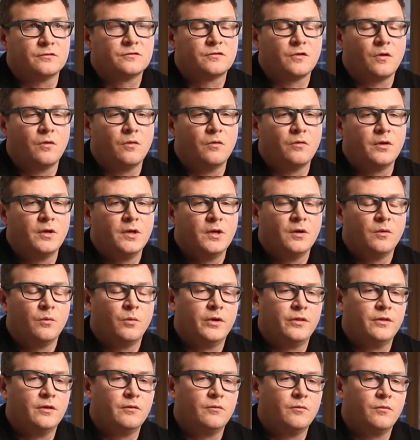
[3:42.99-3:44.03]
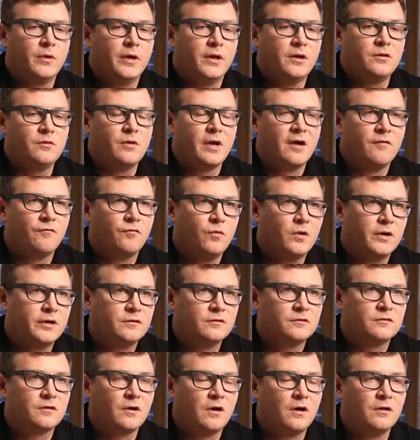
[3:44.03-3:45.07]
So when you have one
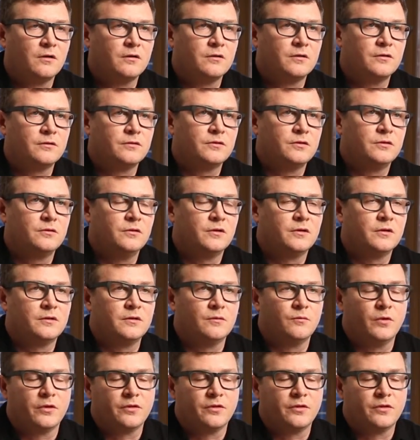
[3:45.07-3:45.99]
installer